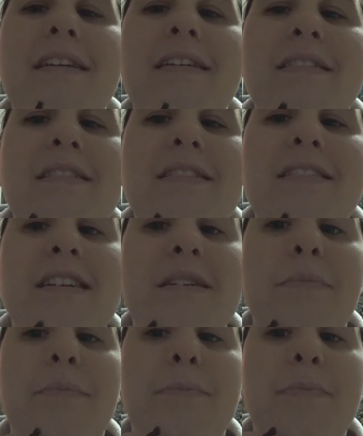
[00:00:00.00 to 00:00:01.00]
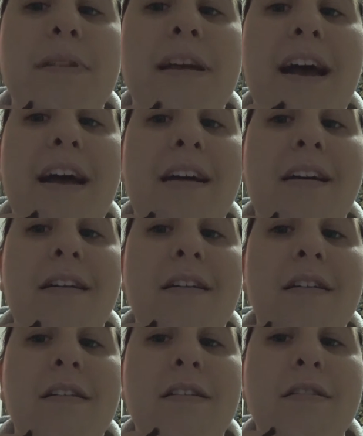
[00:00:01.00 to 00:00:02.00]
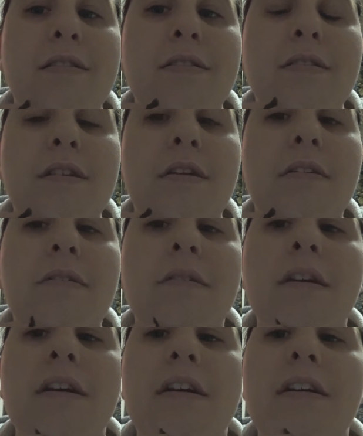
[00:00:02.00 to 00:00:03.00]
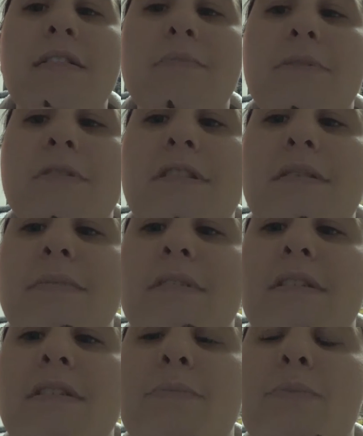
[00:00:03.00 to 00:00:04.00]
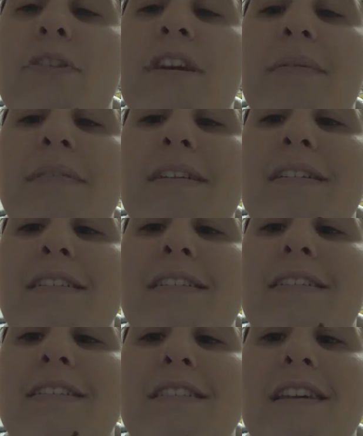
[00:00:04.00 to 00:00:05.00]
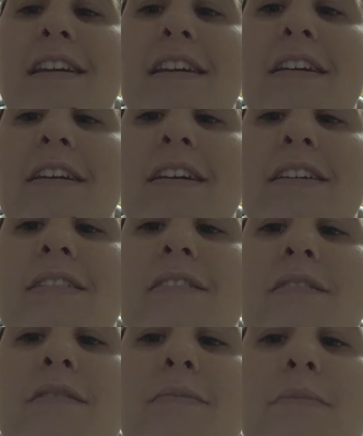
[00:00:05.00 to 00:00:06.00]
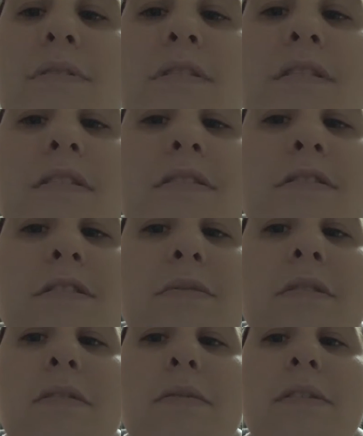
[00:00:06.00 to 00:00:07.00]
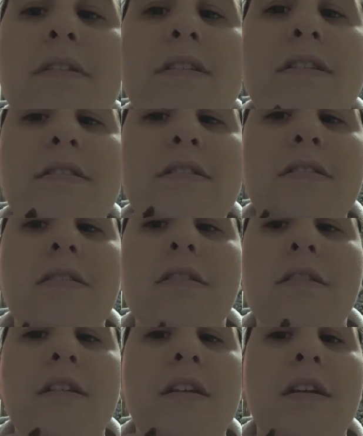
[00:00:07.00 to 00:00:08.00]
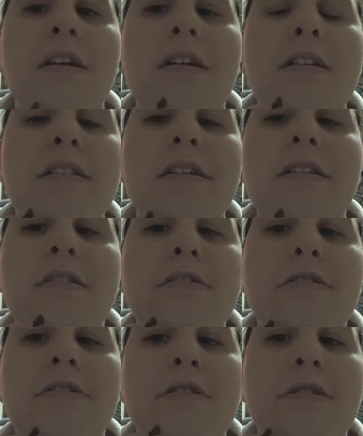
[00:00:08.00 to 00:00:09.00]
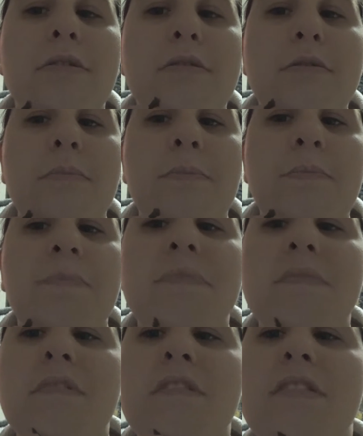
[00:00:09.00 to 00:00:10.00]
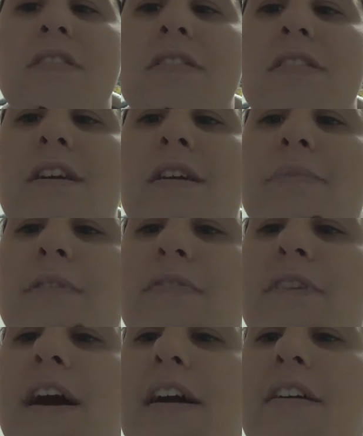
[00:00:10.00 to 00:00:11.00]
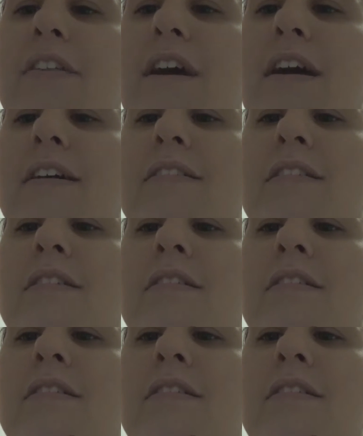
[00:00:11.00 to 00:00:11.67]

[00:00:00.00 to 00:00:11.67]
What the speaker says: and then dyed black. So predominantly his hair is blonde. So you want to go with a nice light undertone to stop the fact that